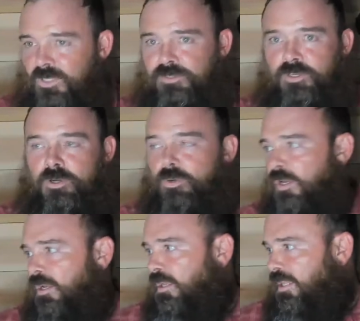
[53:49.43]
So
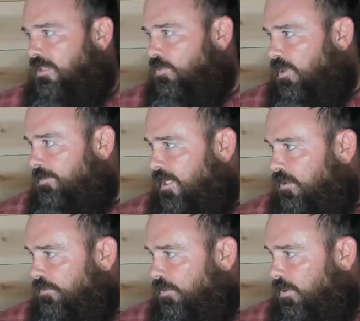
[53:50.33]
that's what I'm
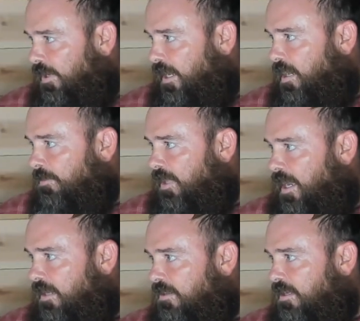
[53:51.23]
here for. And I'm
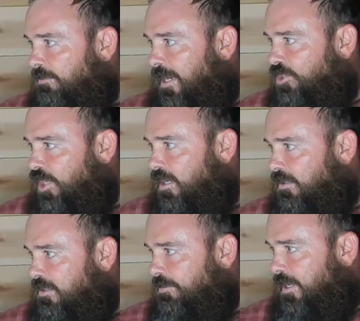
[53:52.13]
glad that my
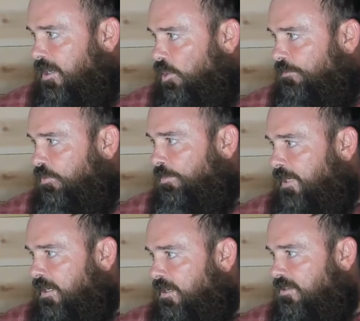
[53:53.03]
channel has been helpful
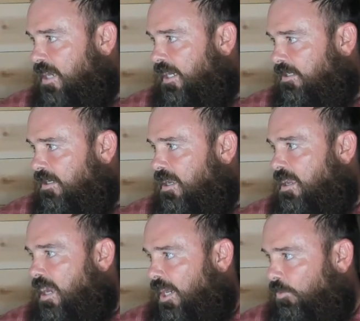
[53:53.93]
because I,
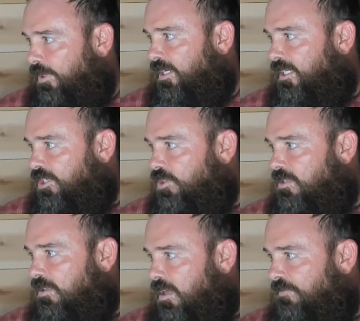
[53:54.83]
I really
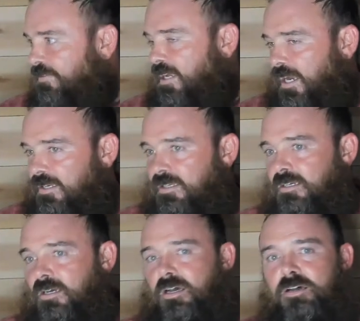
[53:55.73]
just love the
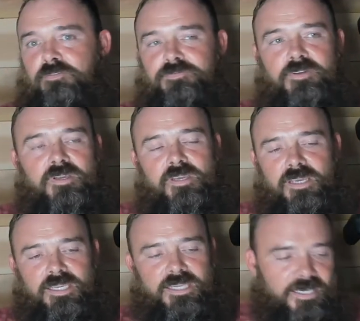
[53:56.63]
idea of
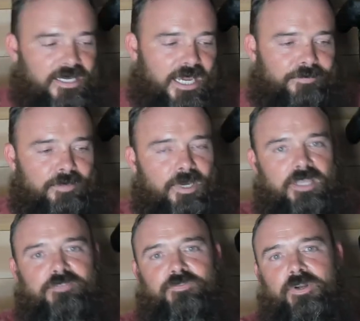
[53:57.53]
getting
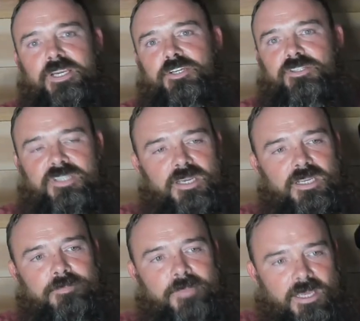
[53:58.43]
everybody free, just
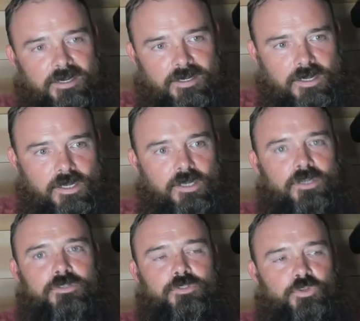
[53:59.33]
getting men
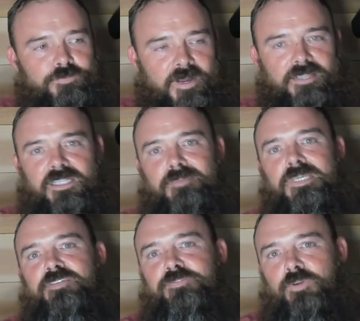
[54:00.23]
to finally
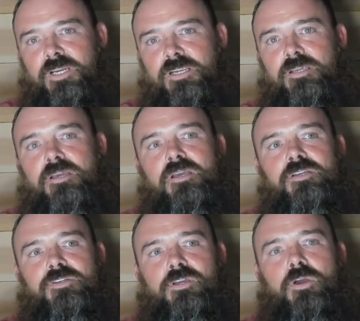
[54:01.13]
be free
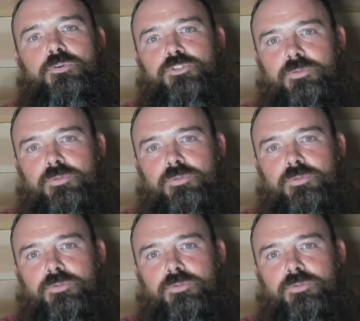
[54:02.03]
to go mm.